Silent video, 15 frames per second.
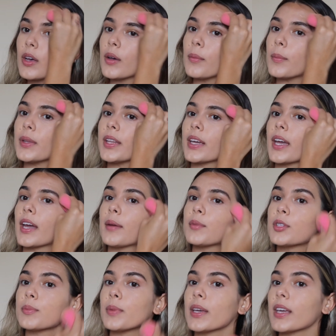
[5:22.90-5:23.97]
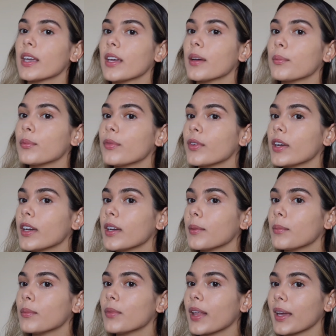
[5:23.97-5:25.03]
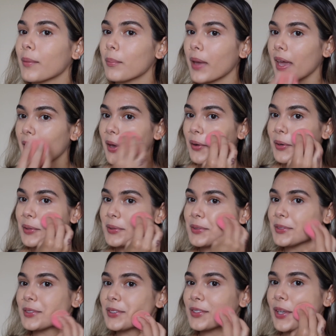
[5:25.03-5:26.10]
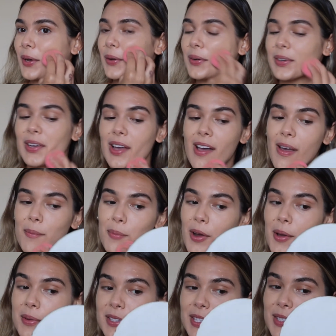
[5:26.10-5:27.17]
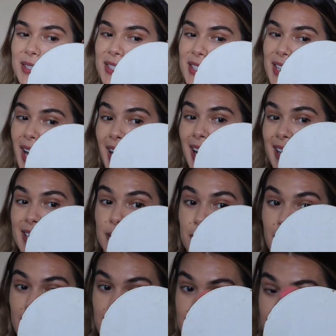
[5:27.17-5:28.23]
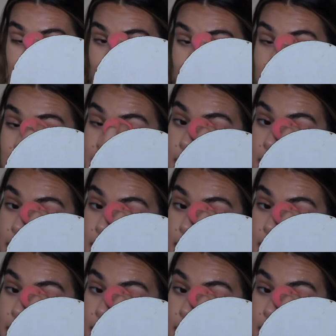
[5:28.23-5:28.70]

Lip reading: but the camera's picking up very, like, pale. So, promise you it's not as bad as it looks,